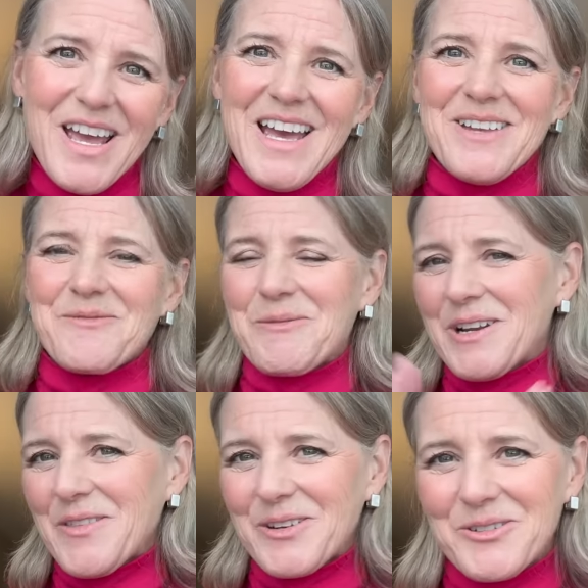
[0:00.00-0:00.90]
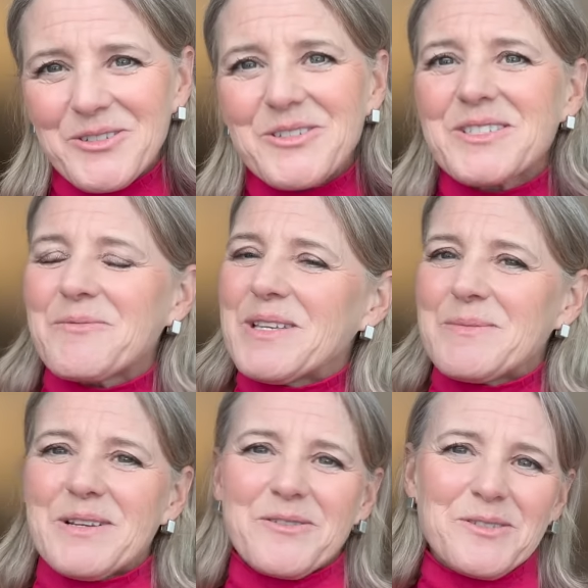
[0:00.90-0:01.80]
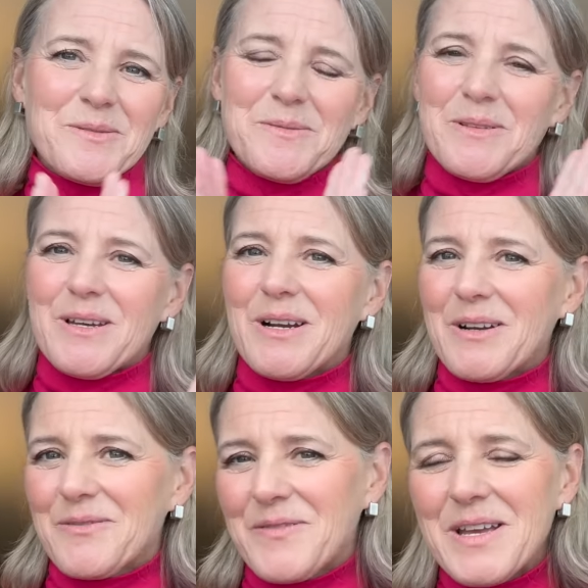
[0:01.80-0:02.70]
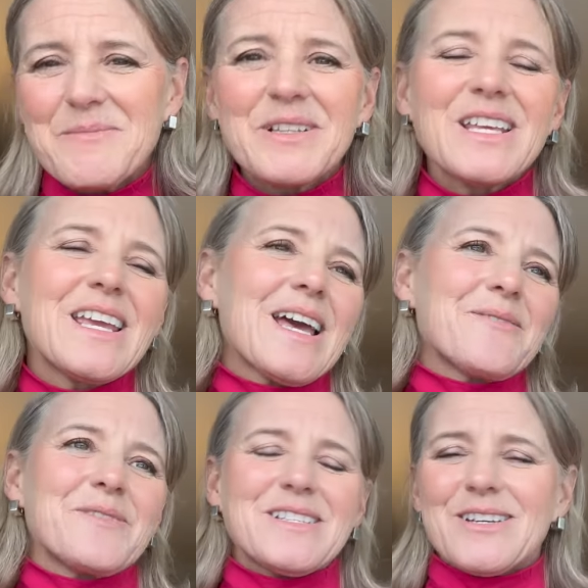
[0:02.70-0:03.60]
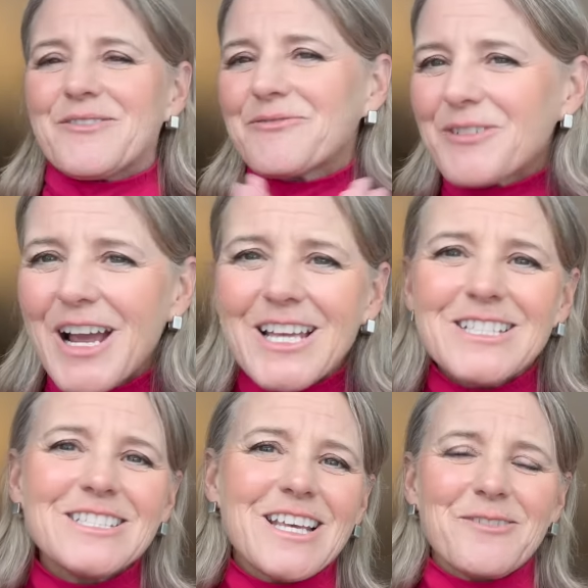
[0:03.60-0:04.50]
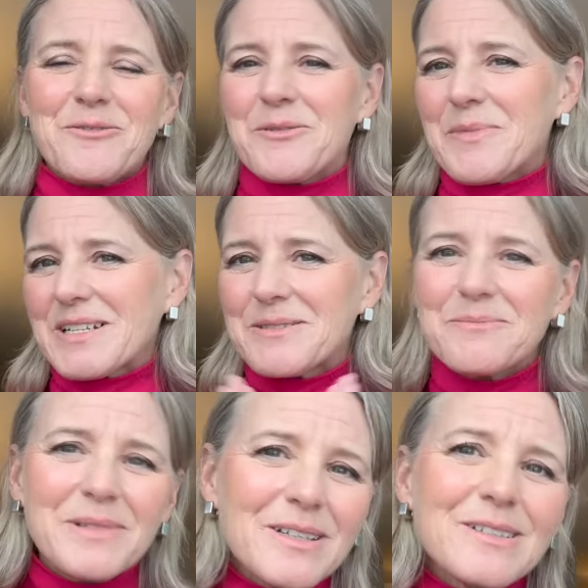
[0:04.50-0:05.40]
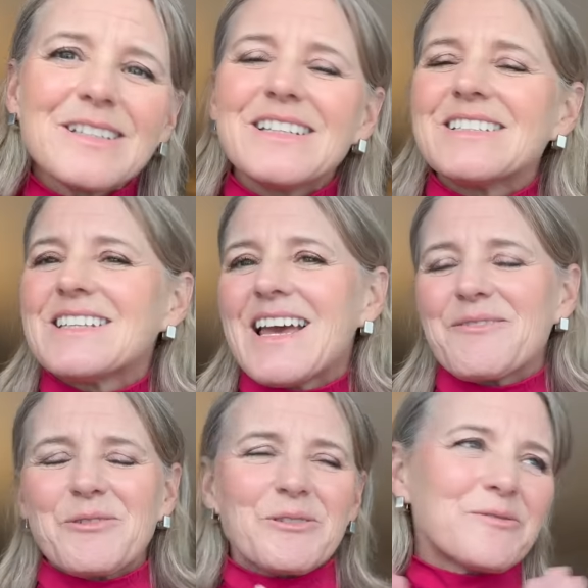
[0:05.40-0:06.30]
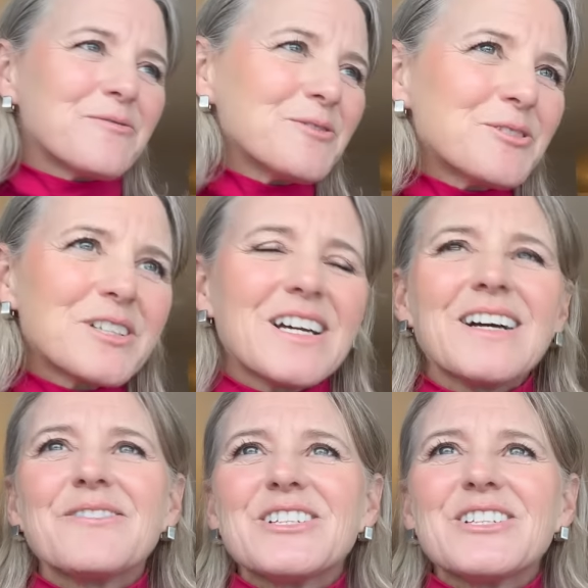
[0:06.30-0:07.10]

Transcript: and we went on the cruise and we spent Christmas with our family and we saw friends and we went back to Maryland and we were in Florida.